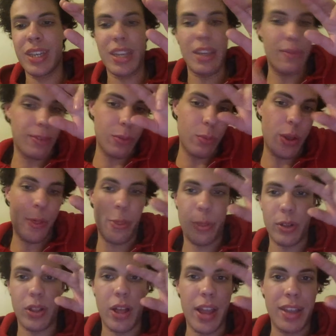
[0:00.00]
even with
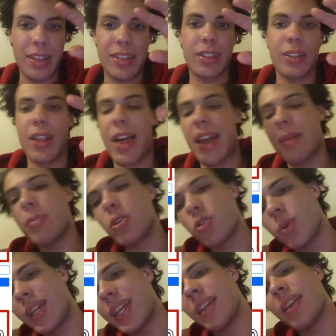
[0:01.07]
the like delay
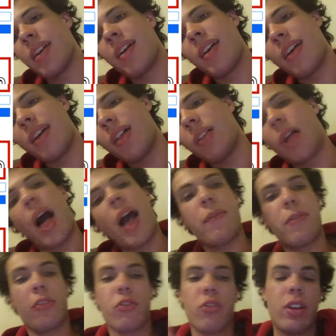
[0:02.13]
between live
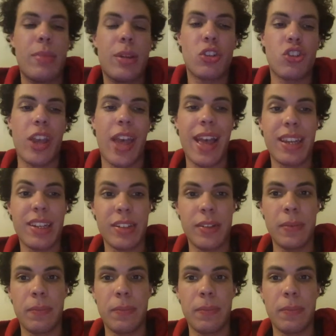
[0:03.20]
stream and chat,